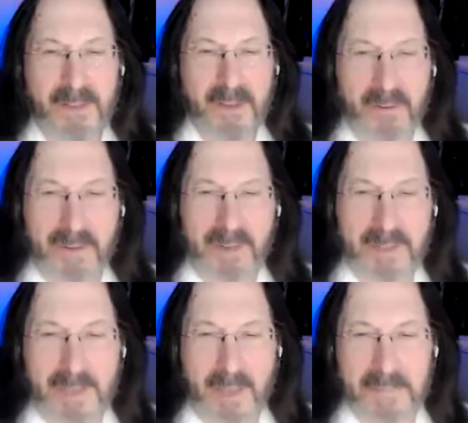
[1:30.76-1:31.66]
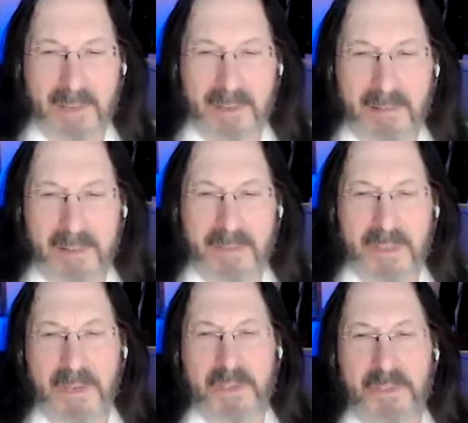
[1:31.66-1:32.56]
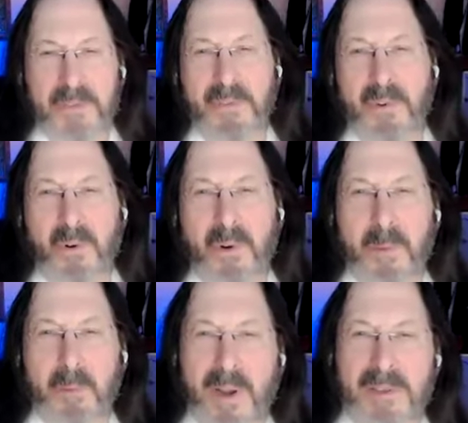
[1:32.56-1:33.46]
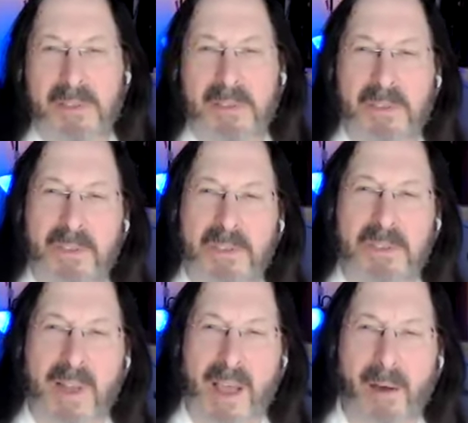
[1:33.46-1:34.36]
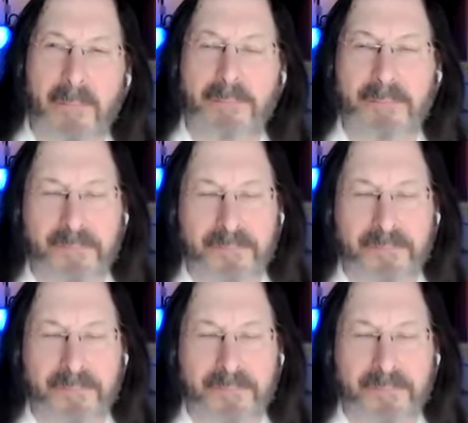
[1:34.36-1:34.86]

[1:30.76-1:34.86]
So, in accepting the invitations for presence just now,